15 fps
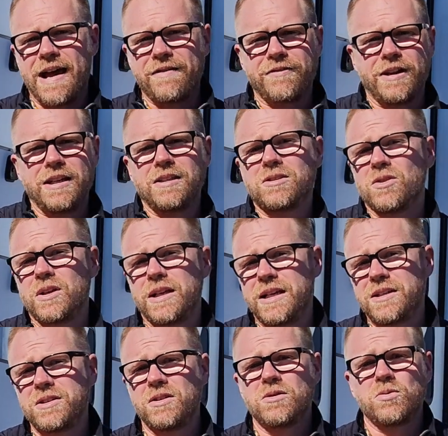to have any sort of
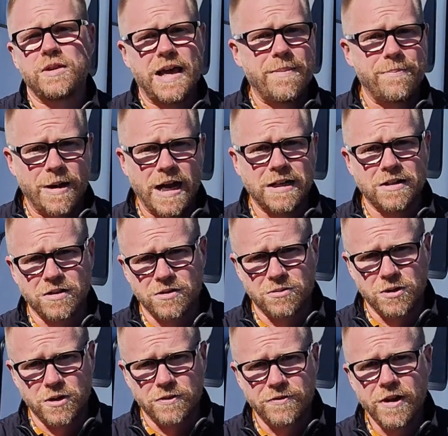issues with that bond to the
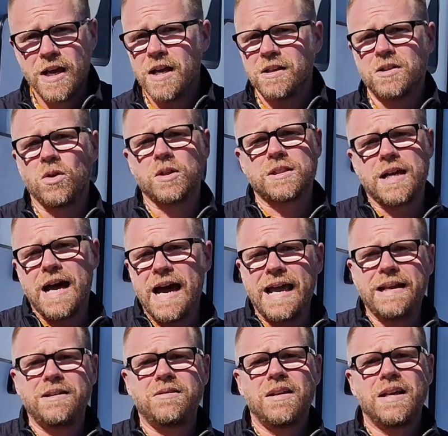roof. So it's a
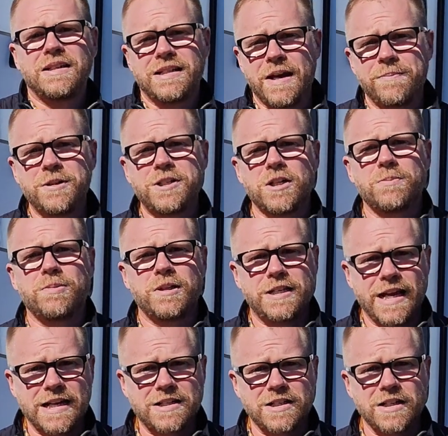high temperature
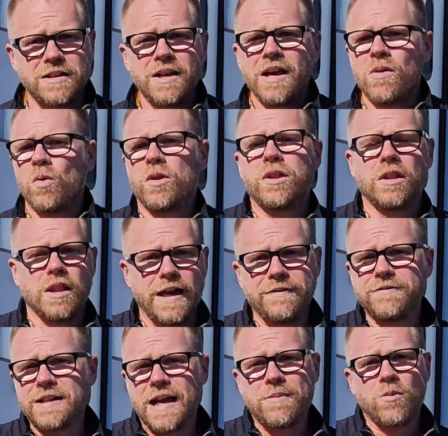protection with a
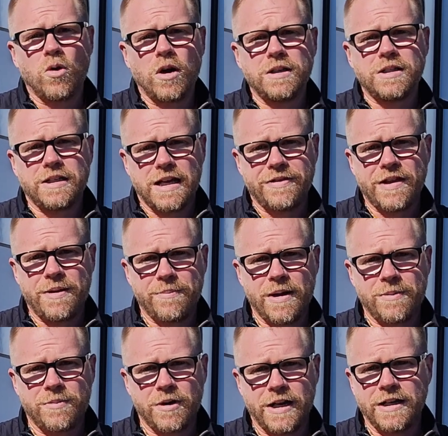lifetime warranty on that
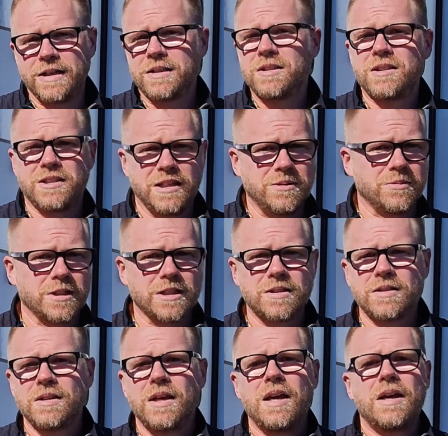membrane. It's
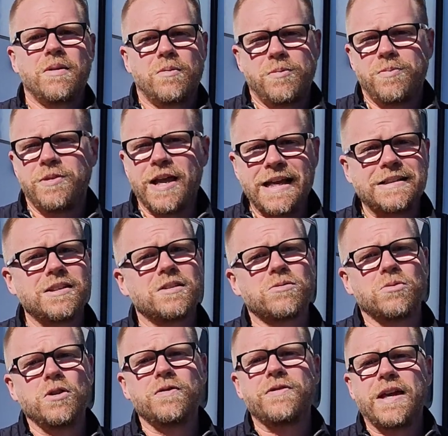seamless.
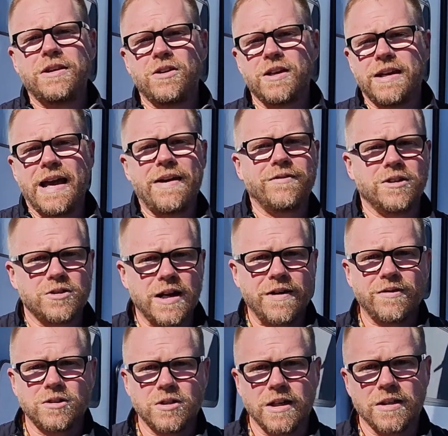Nicest roof that you can have in travel